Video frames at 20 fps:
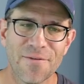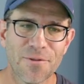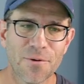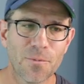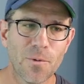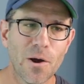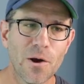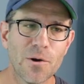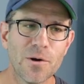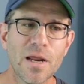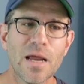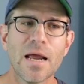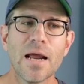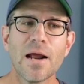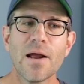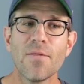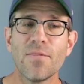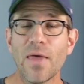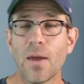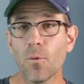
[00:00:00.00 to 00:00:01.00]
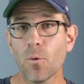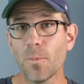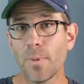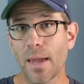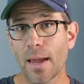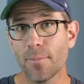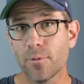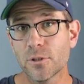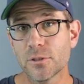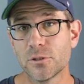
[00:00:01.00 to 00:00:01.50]
down the road, they will
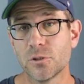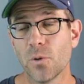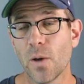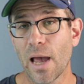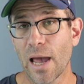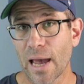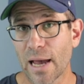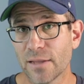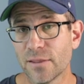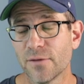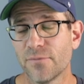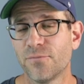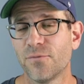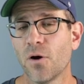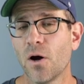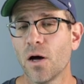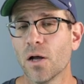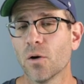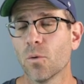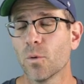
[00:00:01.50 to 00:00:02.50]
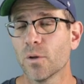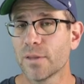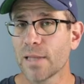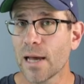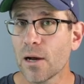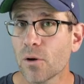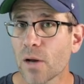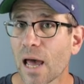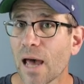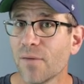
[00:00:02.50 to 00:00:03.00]
be able to add the font
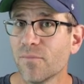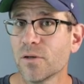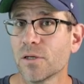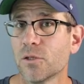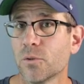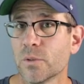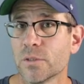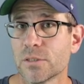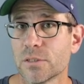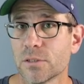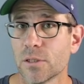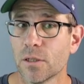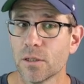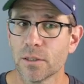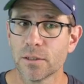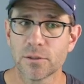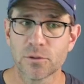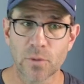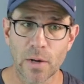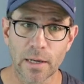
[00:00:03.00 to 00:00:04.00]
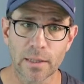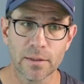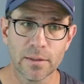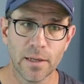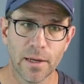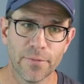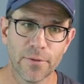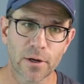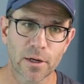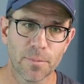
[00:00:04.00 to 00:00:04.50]
without having to install it
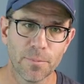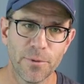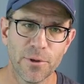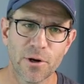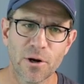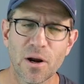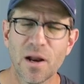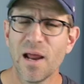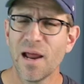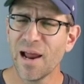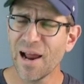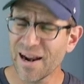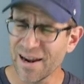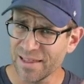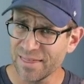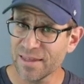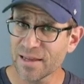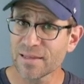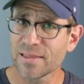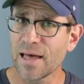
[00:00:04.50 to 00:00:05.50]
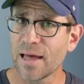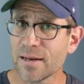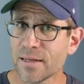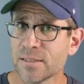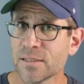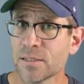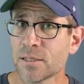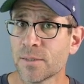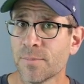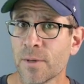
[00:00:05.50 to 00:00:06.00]
directly on their computer. And I think
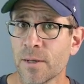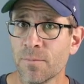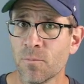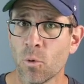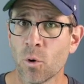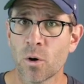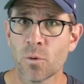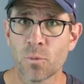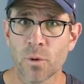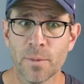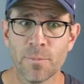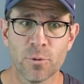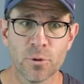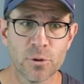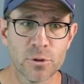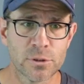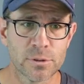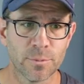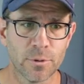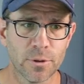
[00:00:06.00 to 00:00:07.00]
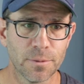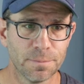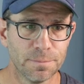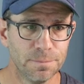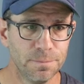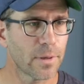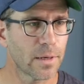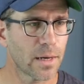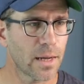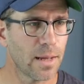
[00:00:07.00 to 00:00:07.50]
that is a little bit more reproducible.
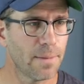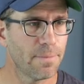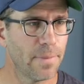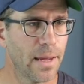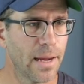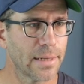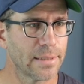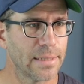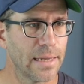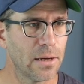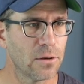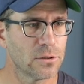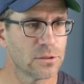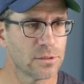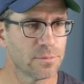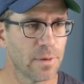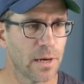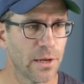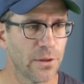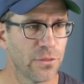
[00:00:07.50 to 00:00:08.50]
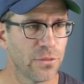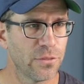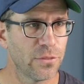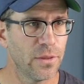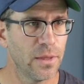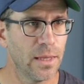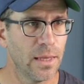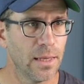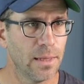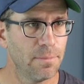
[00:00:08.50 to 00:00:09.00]
I'm gonna come back down to my
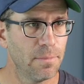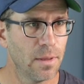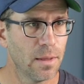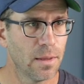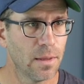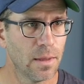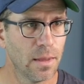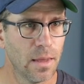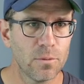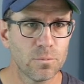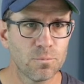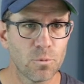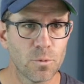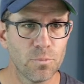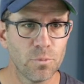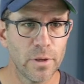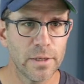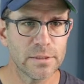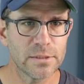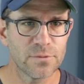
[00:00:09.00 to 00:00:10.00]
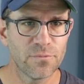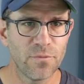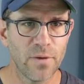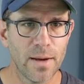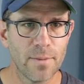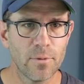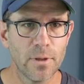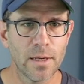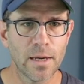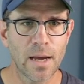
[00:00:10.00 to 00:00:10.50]
theme. I'll replace
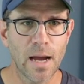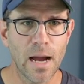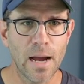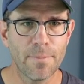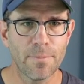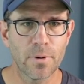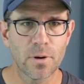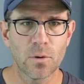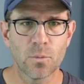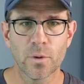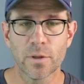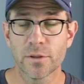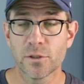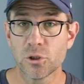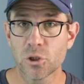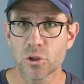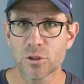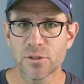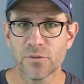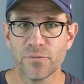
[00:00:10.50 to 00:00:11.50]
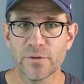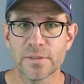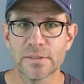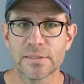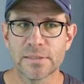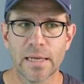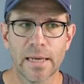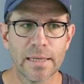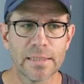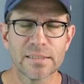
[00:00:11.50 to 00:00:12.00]
Family Copper with
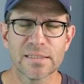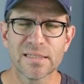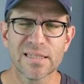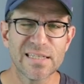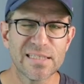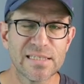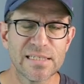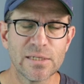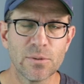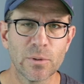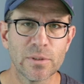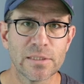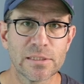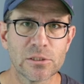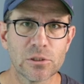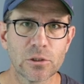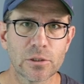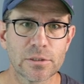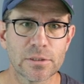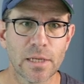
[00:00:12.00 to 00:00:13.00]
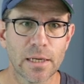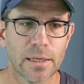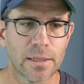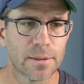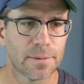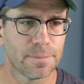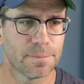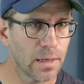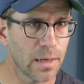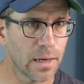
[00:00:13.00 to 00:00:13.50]
Josefin Sans and let's see what this looks
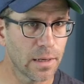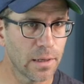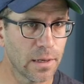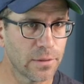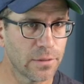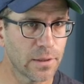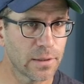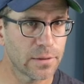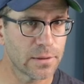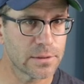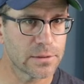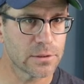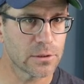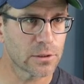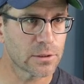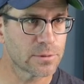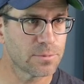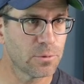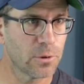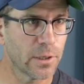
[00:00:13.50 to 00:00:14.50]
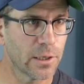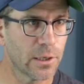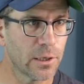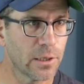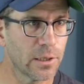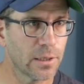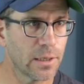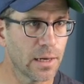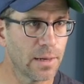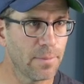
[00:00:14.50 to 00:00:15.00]
like. Yeah, I think this looks pretty
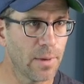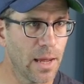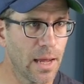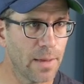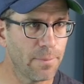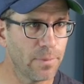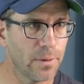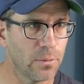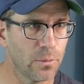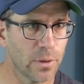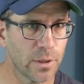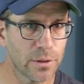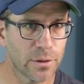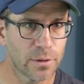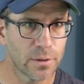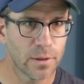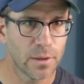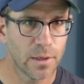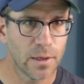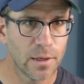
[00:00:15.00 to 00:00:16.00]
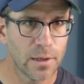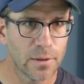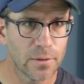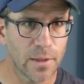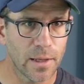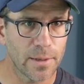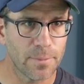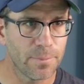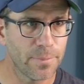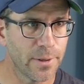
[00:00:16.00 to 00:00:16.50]
good. I'm happy with
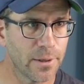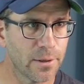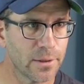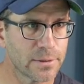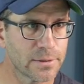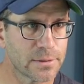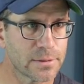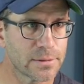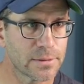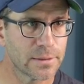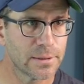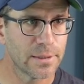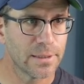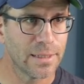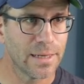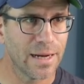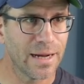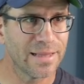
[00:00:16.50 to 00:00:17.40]
that appearance.